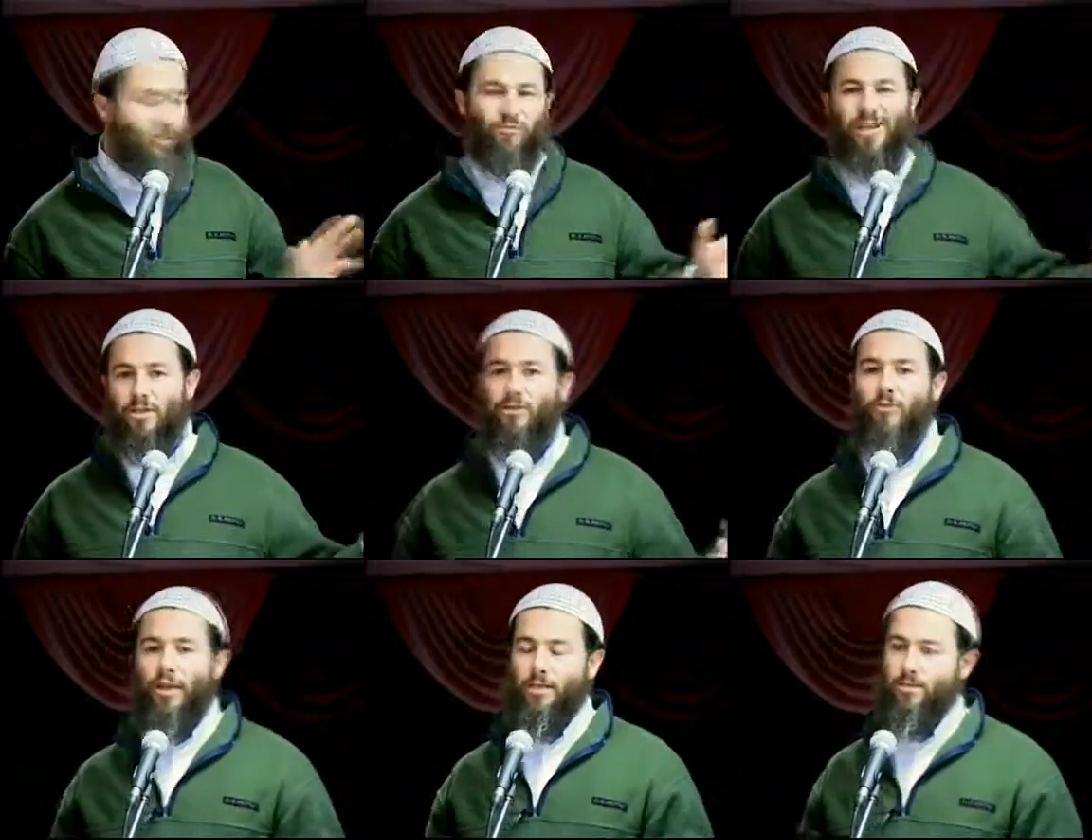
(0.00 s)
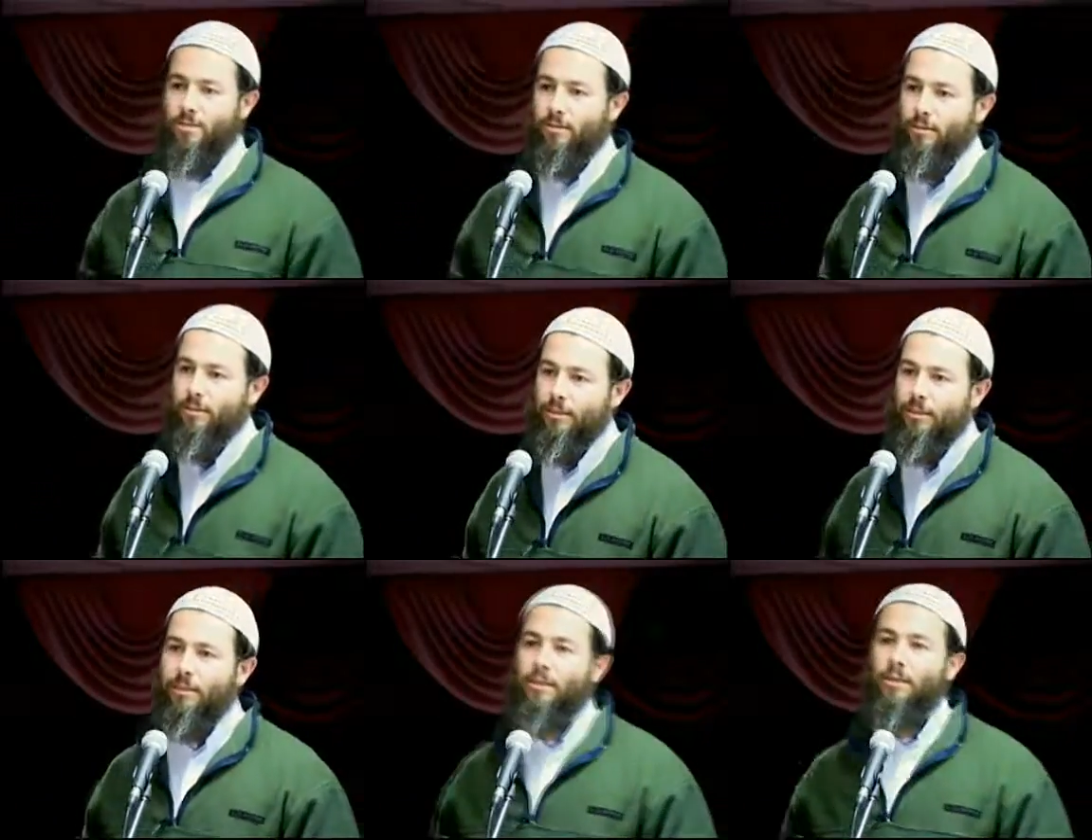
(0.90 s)
and reiterate
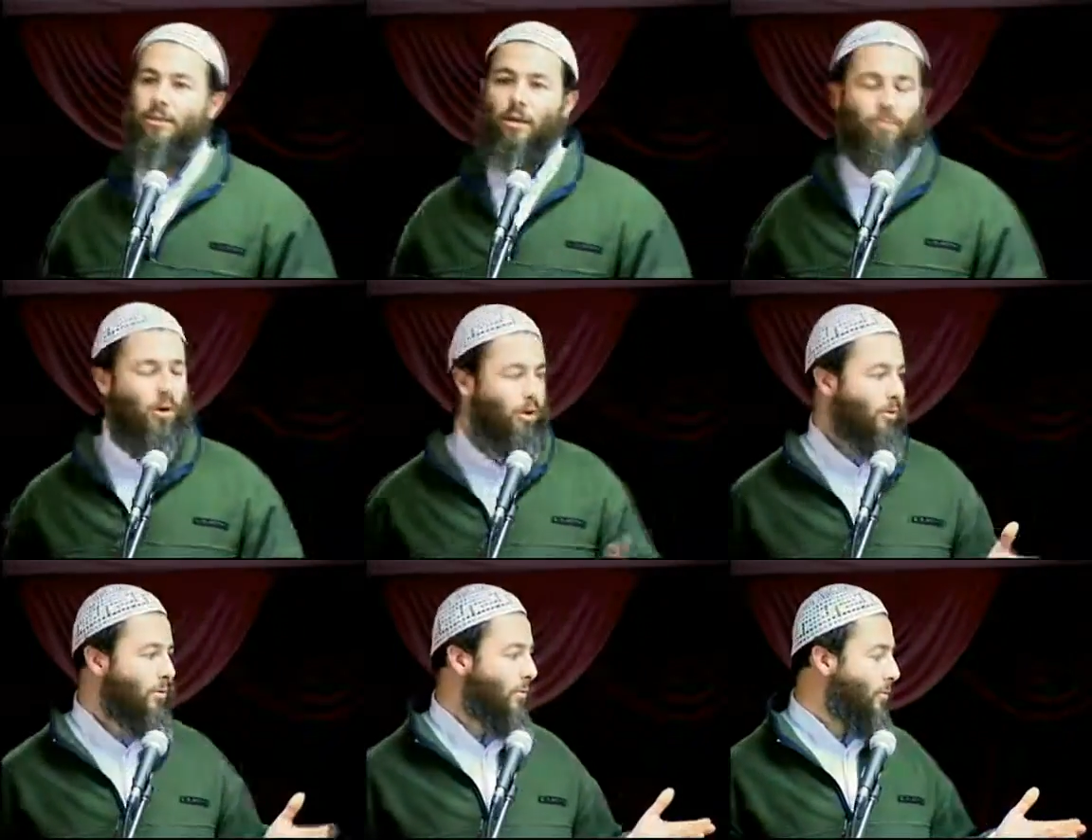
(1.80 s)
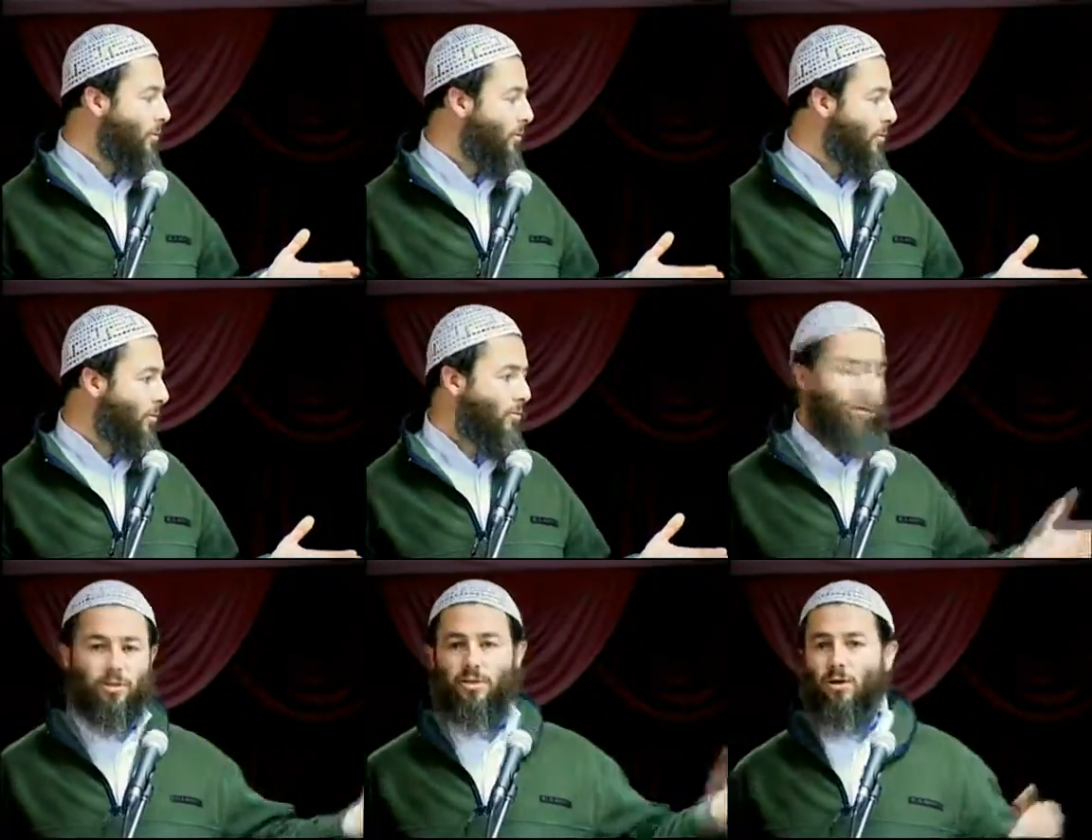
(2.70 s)
upon
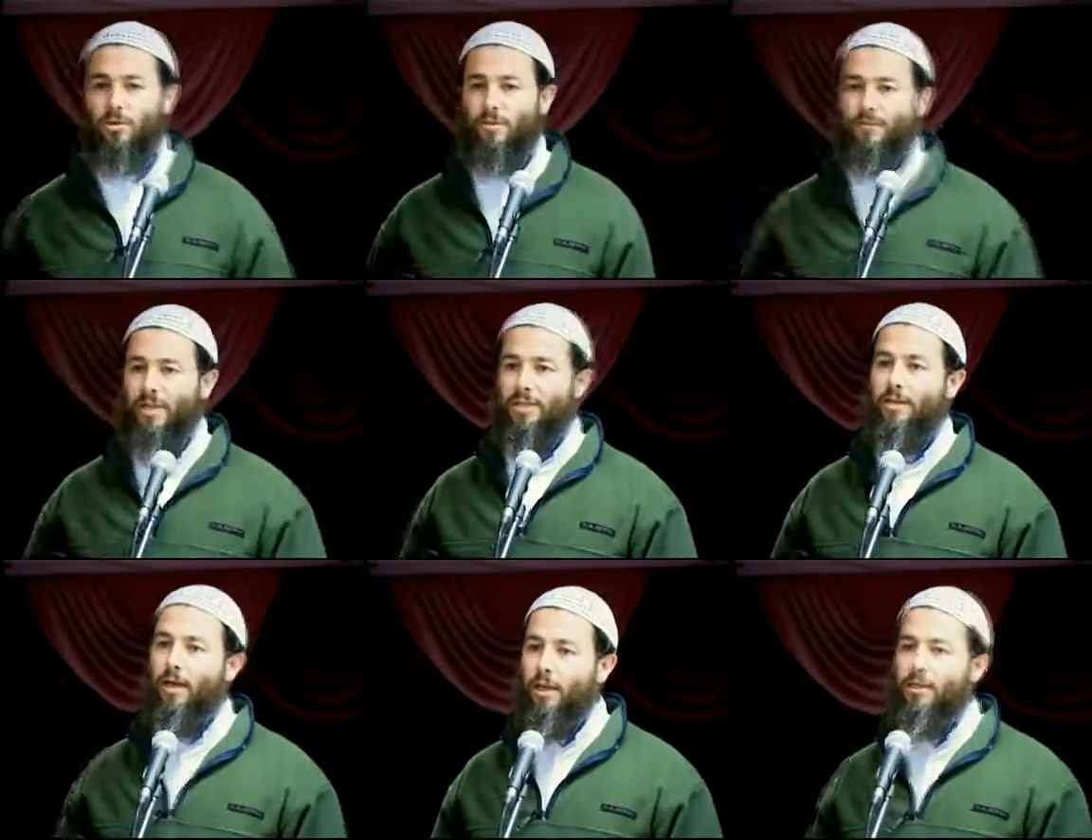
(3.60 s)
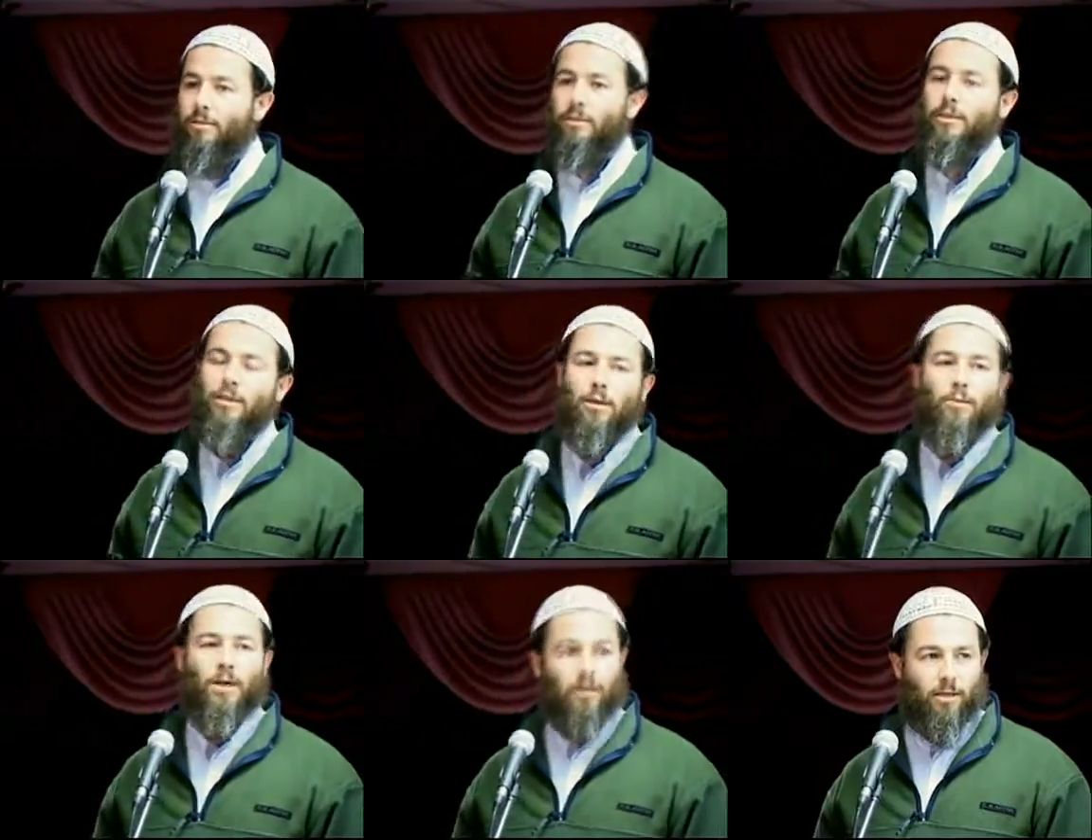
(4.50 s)
what the scholars have said tonight
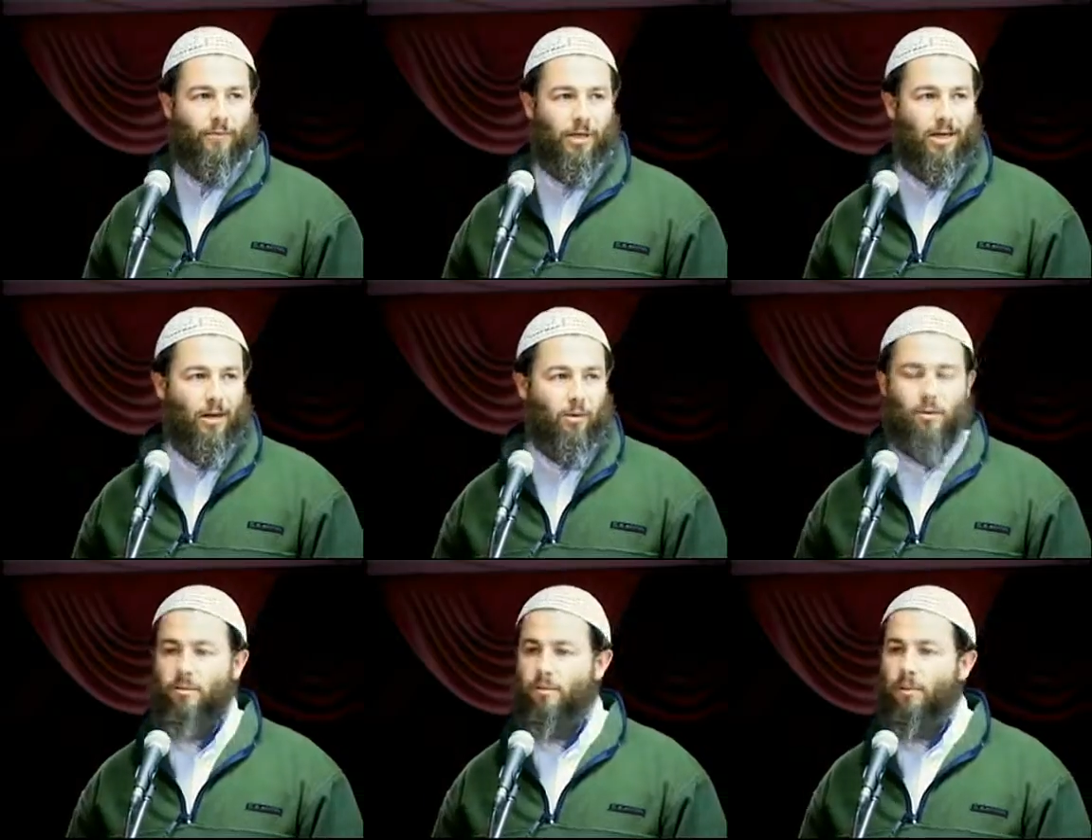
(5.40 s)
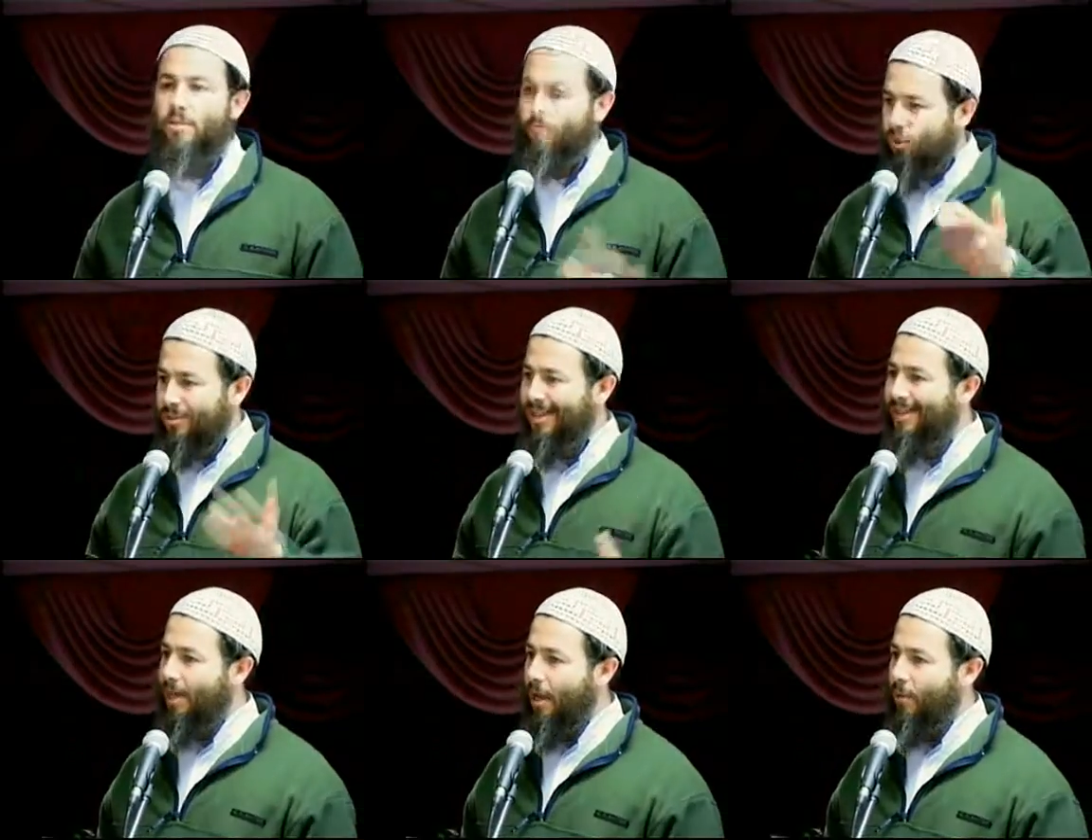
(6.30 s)
about giving dawah and
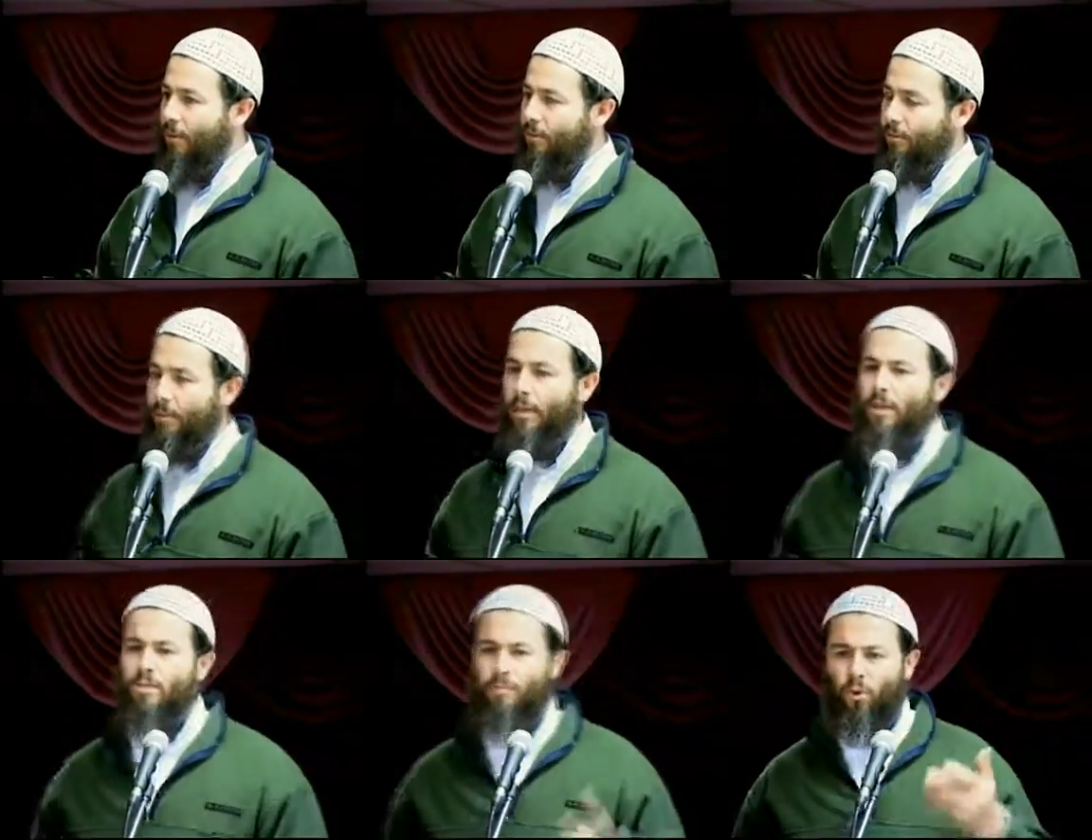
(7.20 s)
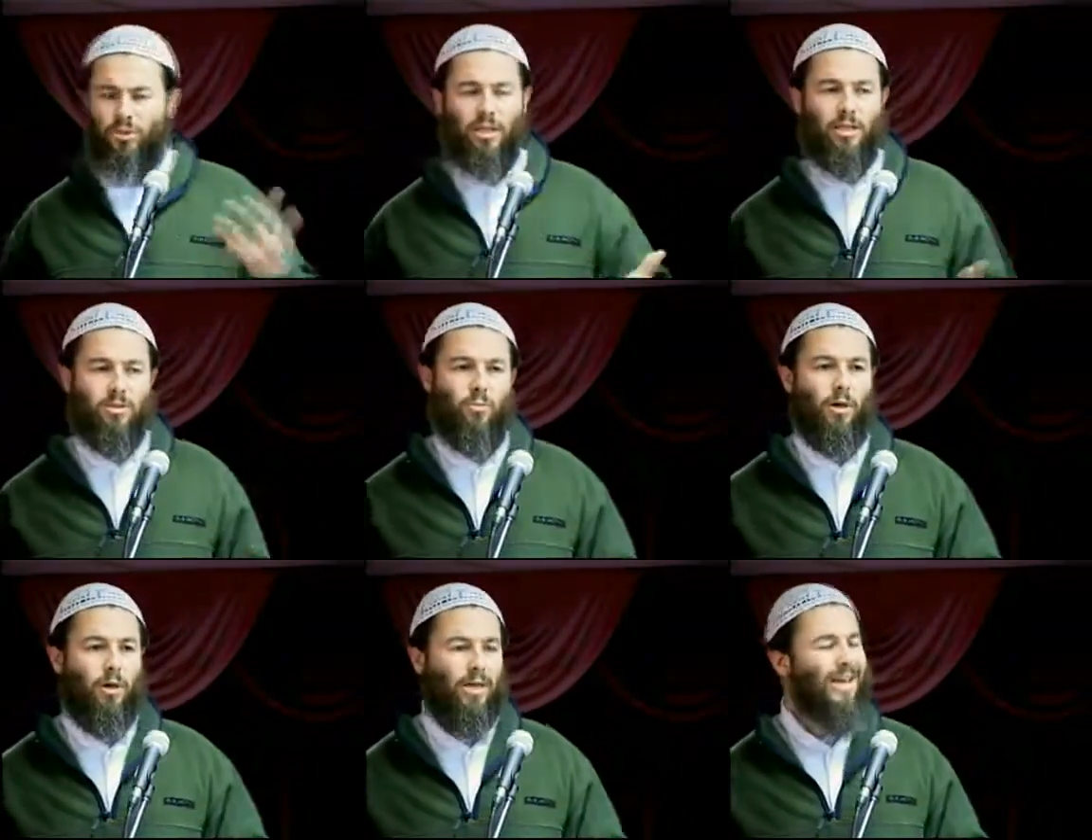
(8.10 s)
supporting dawah, supporting this
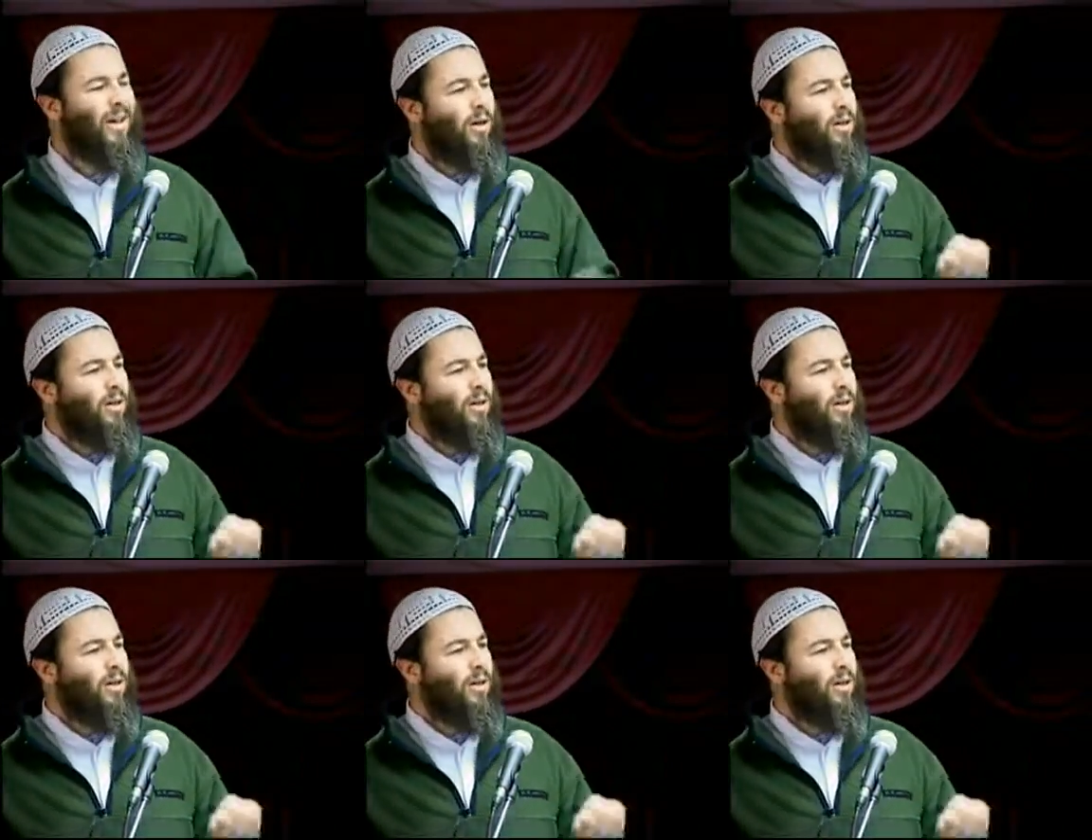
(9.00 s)
work.